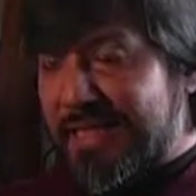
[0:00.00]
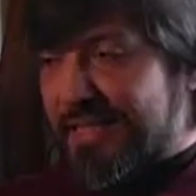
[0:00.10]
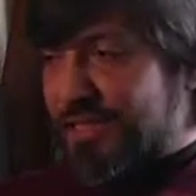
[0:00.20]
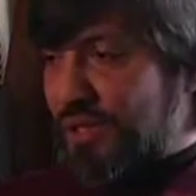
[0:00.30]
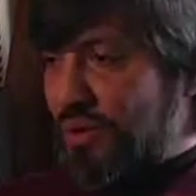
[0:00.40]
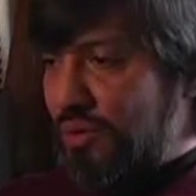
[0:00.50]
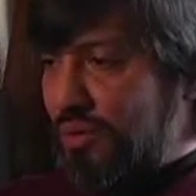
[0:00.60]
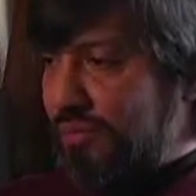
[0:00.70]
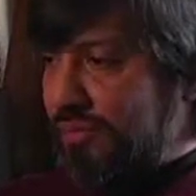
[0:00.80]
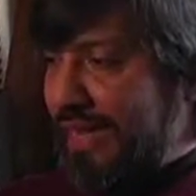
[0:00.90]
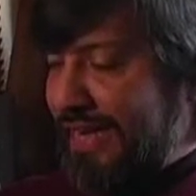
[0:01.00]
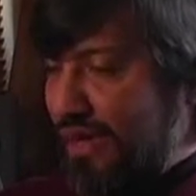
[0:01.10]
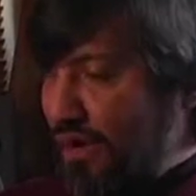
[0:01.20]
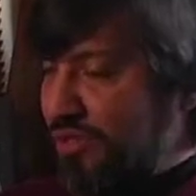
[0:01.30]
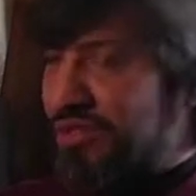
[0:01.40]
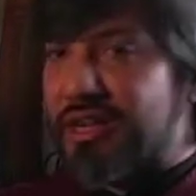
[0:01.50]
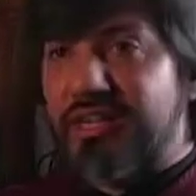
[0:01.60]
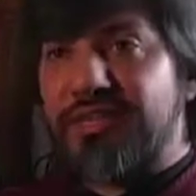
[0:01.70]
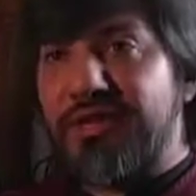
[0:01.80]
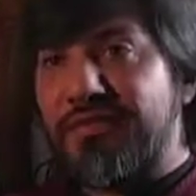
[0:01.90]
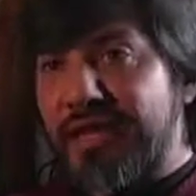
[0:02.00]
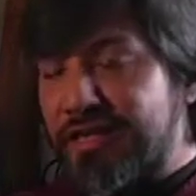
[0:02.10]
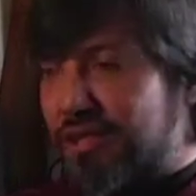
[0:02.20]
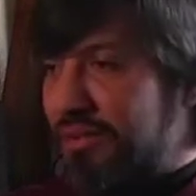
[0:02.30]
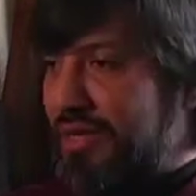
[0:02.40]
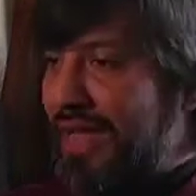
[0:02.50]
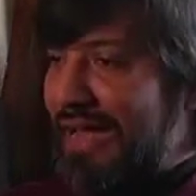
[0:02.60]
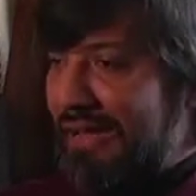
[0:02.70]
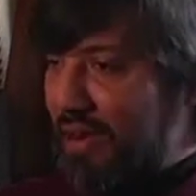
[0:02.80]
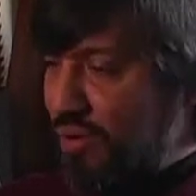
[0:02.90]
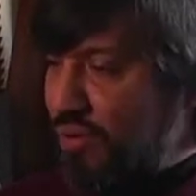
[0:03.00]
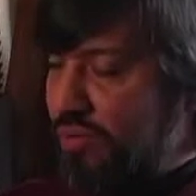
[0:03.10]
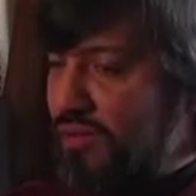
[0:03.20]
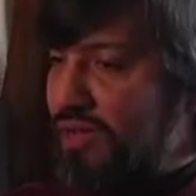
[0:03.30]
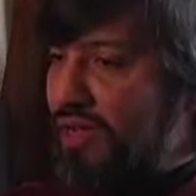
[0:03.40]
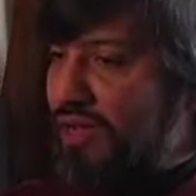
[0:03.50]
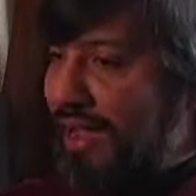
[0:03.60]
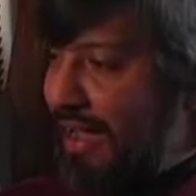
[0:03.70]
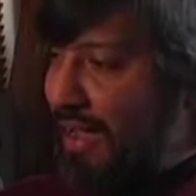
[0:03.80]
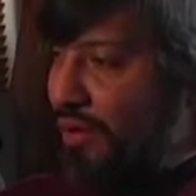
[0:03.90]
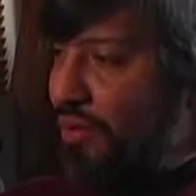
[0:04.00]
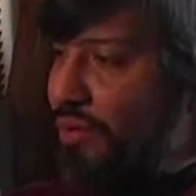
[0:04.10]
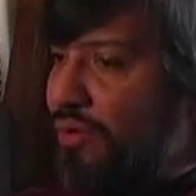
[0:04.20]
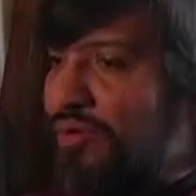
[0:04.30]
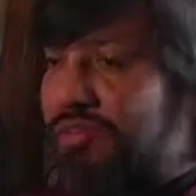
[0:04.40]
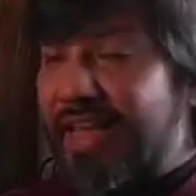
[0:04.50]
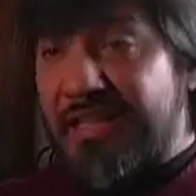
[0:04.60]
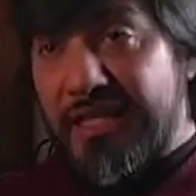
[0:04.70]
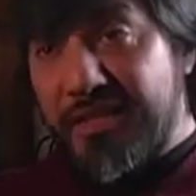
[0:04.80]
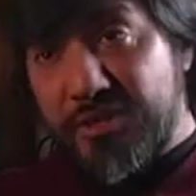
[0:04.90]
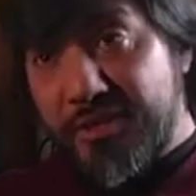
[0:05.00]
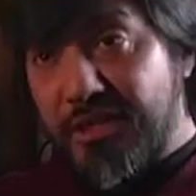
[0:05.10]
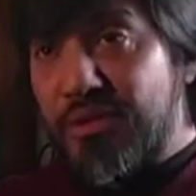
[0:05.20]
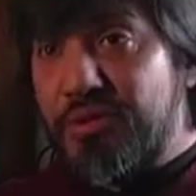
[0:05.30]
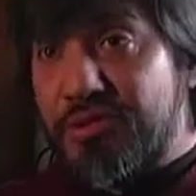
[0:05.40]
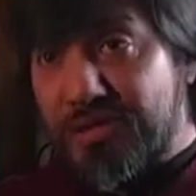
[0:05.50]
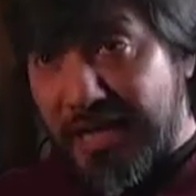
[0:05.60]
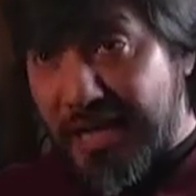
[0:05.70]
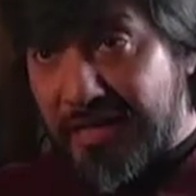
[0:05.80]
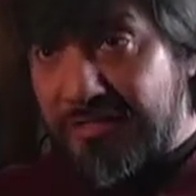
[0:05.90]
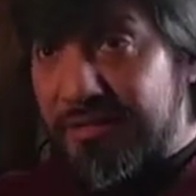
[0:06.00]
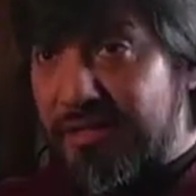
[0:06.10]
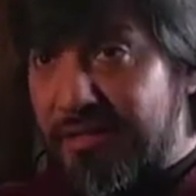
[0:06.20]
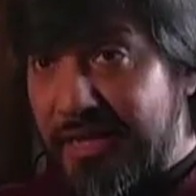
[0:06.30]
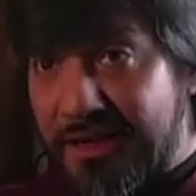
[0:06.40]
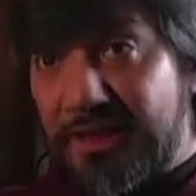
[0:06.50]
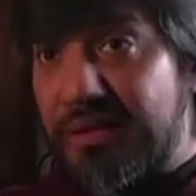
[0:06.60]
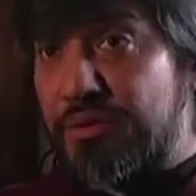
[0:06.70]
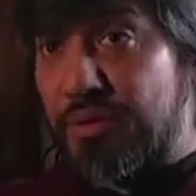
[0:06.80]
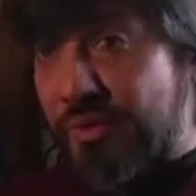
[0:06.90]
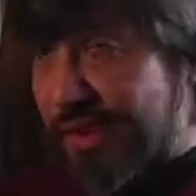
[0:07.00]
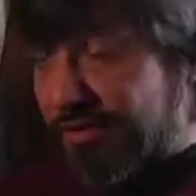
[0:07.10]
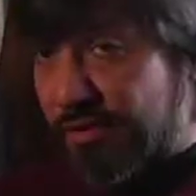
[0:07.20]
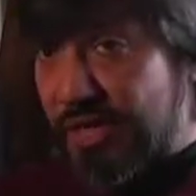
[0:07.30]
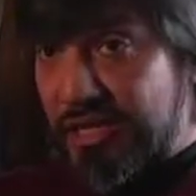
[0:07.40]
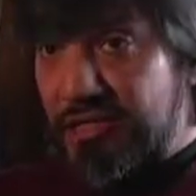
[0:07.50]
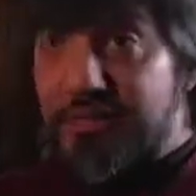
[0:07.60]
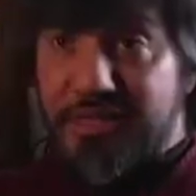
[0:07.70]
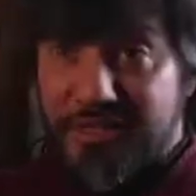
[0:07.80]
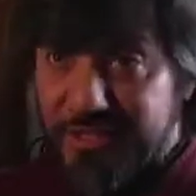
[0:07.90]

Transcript: So I know the tradition of the instrument. I know how that instrument could sound. I know how to write for the instrument in a